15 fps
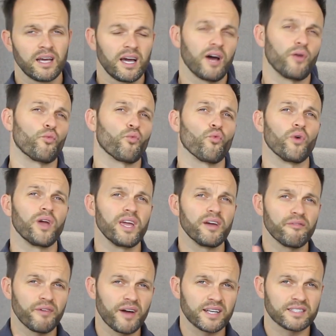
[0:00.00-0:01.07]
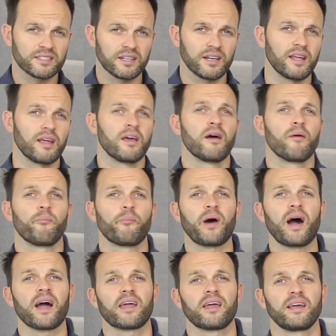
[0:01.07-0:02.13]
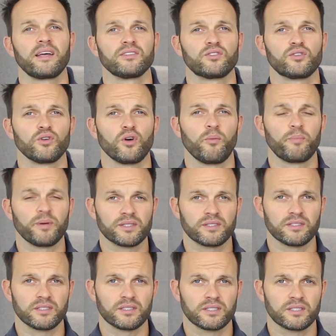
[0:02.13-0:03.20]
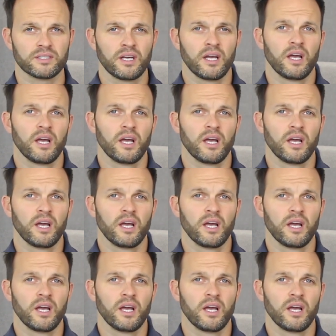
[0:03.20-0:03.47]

and reinvesting it back into your business.